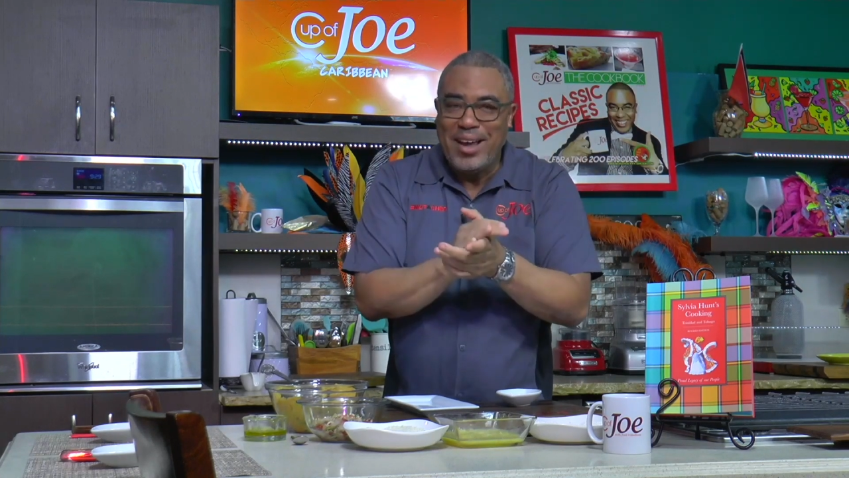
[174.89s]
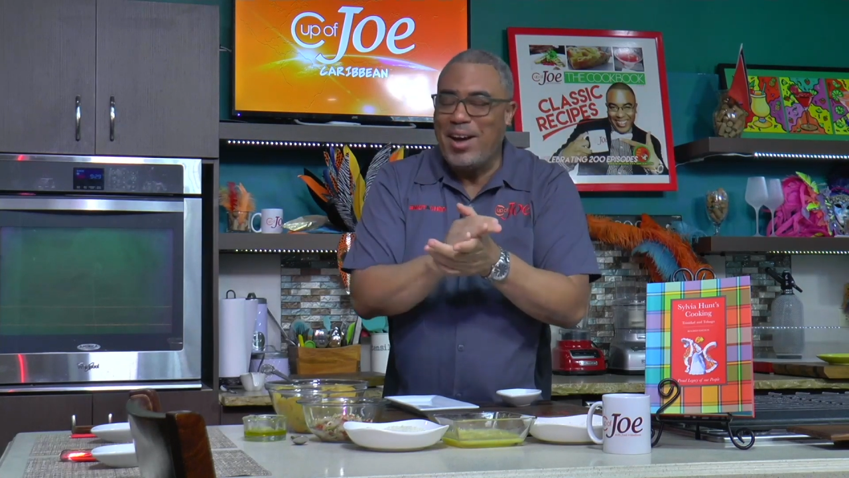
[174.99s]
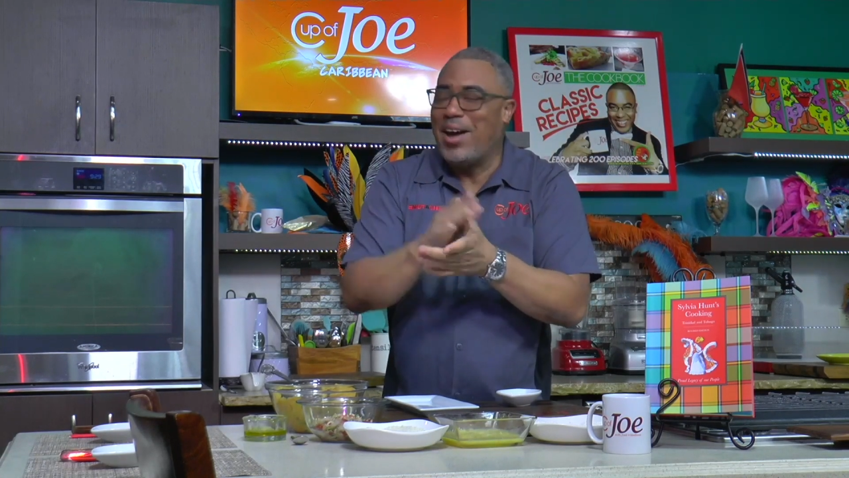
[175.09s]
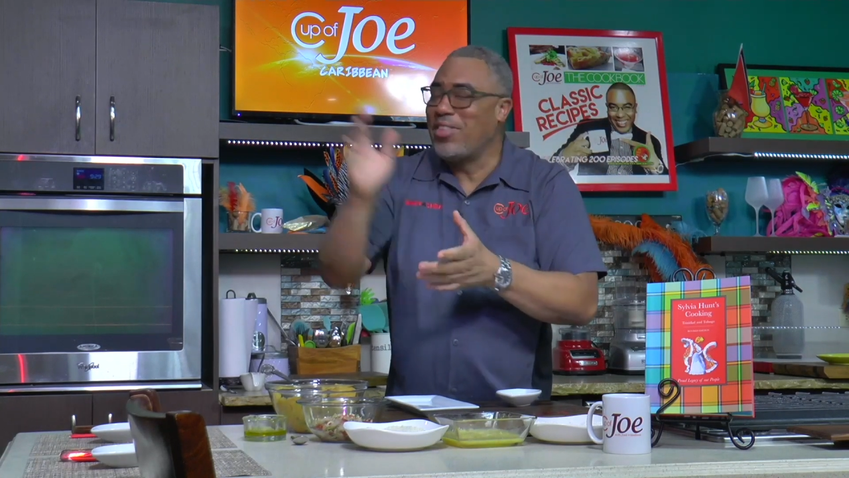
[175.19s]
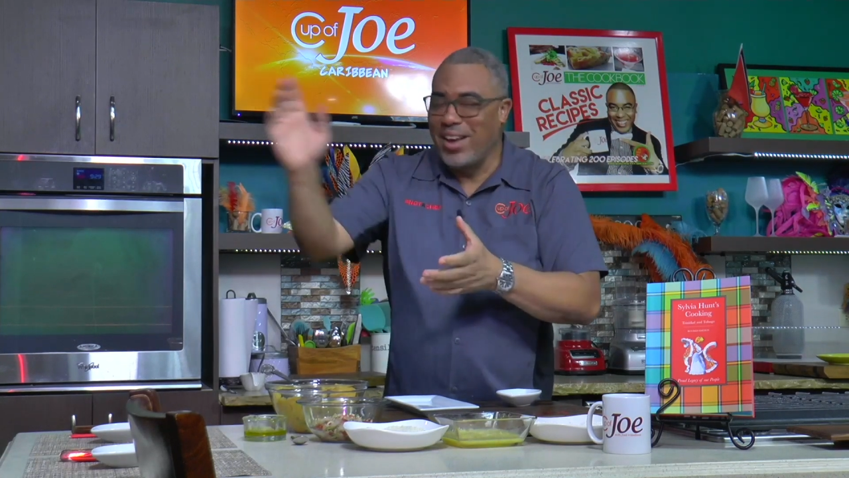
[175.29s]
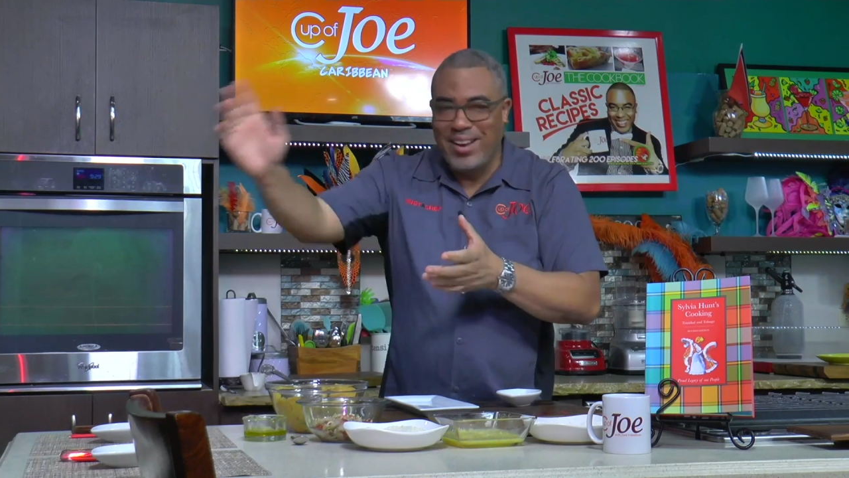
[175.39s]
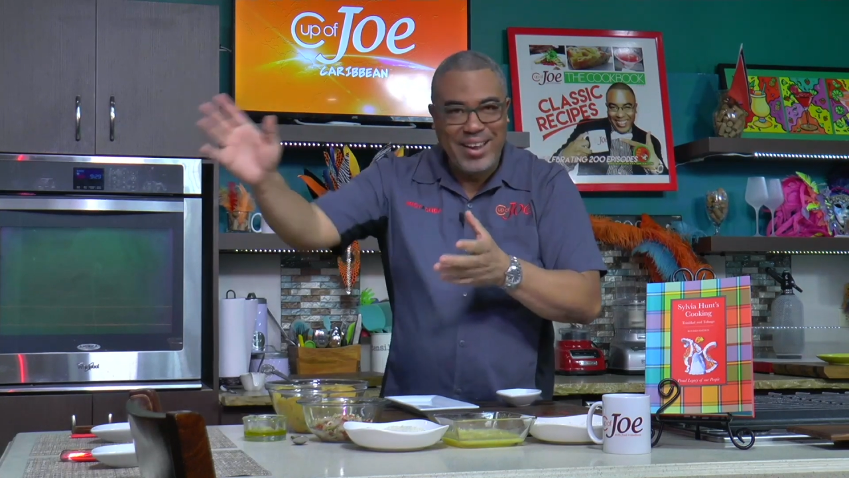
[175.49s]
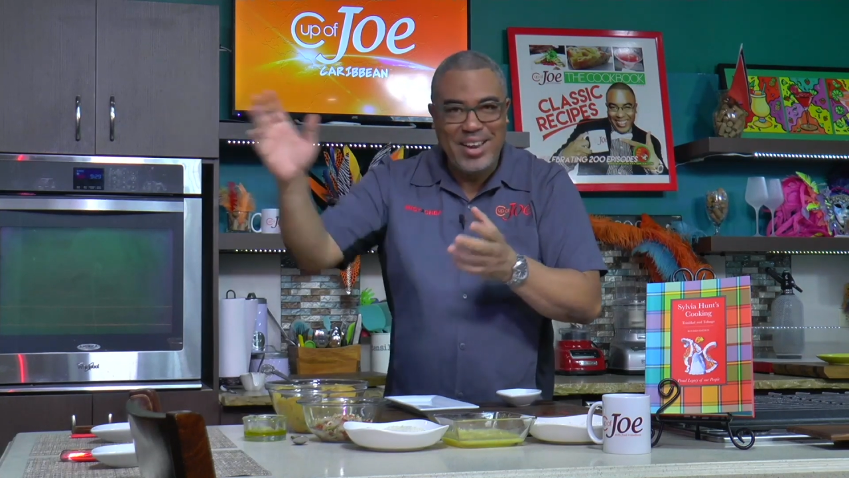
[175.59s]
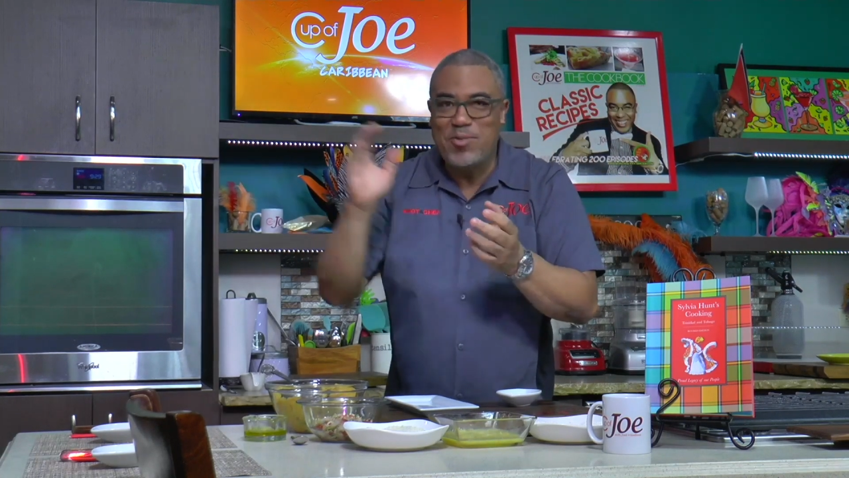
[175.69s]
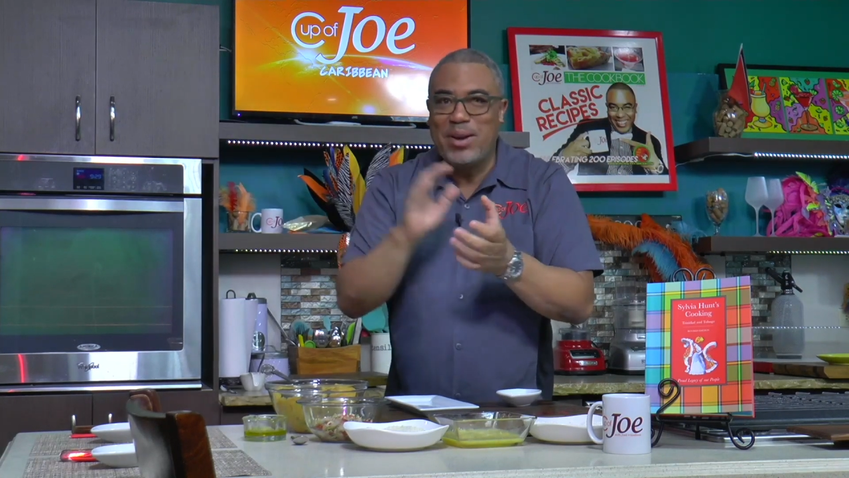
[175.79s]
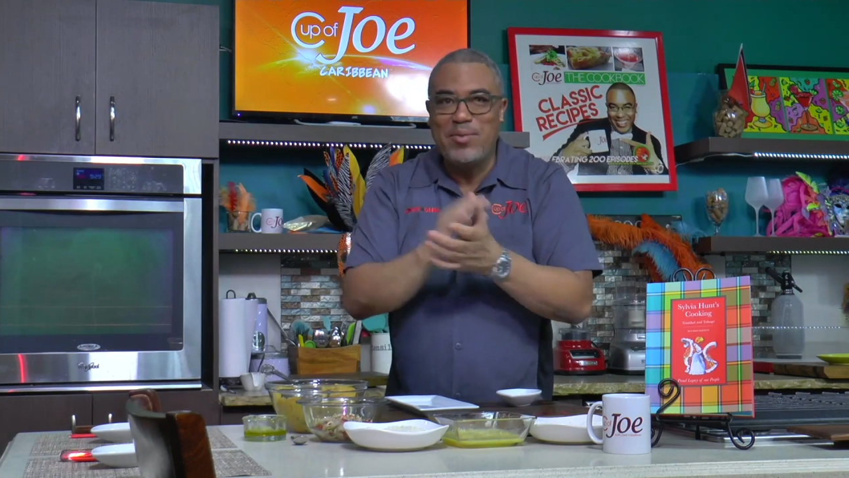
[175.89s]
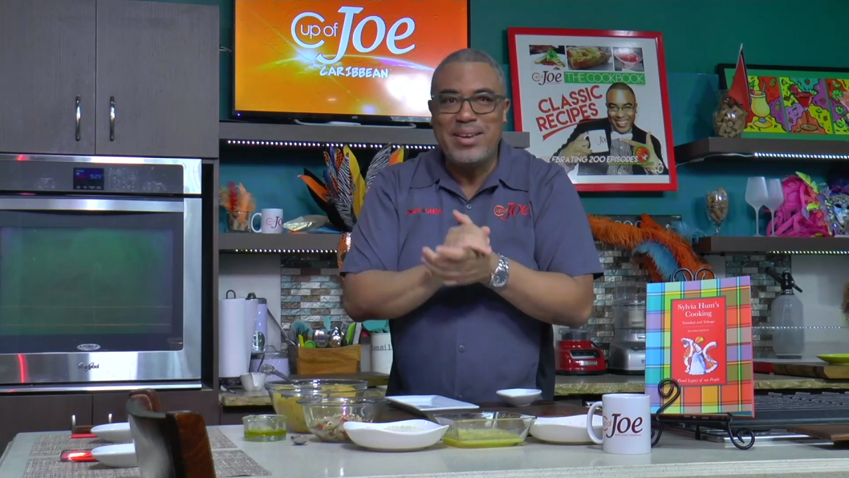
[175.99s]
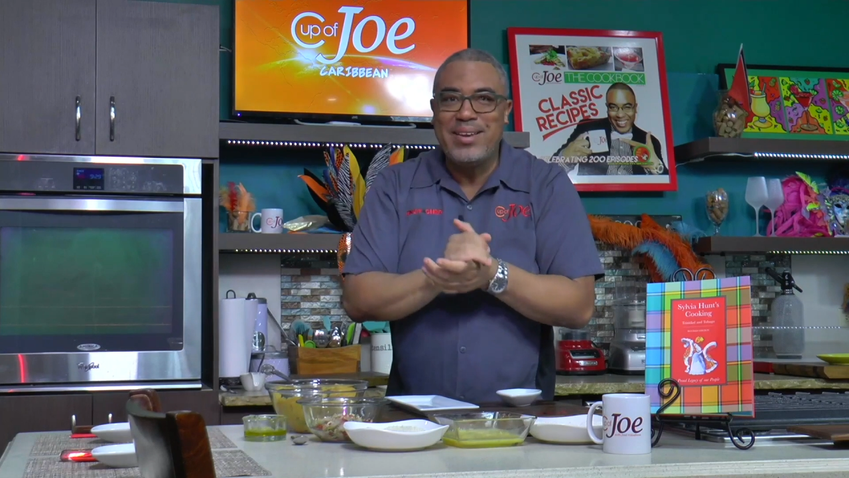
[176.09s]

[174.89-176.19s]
I think I'll get it when